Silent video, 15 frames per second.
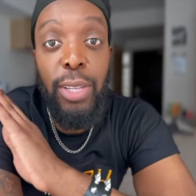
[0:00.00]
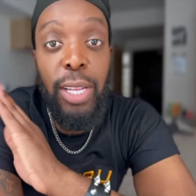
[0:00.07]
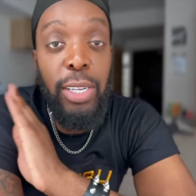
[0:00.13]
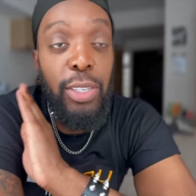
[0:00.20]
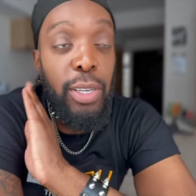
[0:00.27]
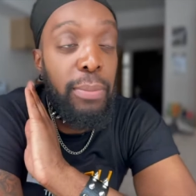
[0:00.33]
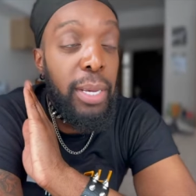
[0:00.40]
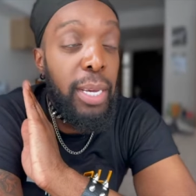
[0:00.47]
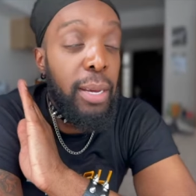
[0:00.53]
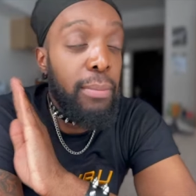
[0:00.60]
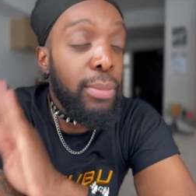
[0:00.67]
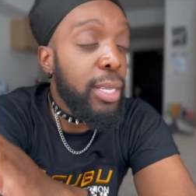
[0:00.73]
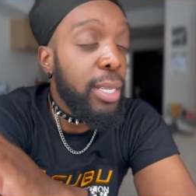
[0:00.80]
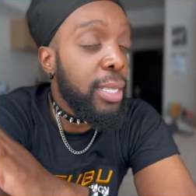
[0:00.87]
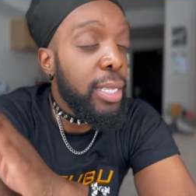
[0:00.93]
that you can be
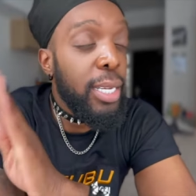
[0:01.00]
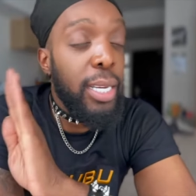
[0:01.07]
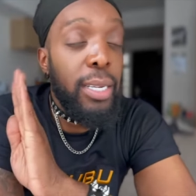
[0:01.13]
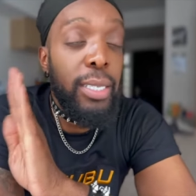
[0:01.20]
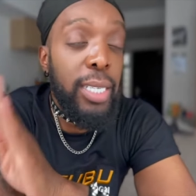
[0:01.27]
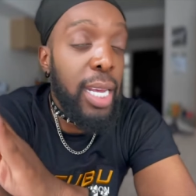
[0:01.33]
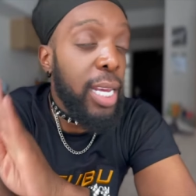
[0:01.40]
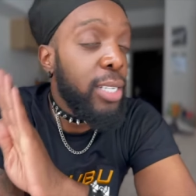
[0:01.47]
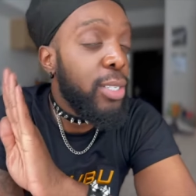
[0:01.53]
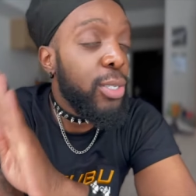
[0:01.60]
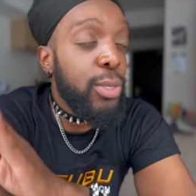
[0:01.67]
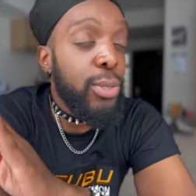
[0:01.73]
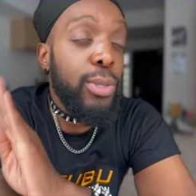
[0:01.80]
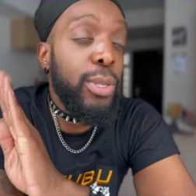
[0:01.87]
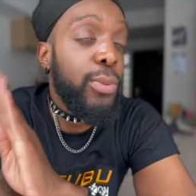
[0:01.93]
completely dead
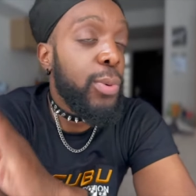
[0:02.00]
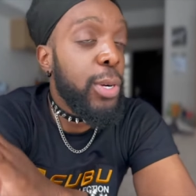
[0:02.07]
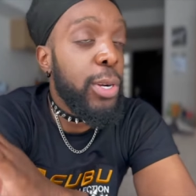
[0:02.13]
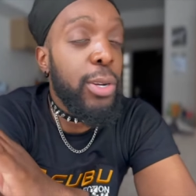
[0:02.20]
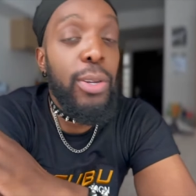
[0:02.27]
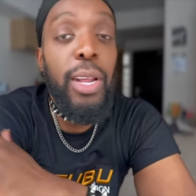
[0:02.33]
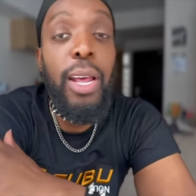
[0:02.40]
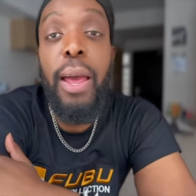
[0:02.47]
to the world.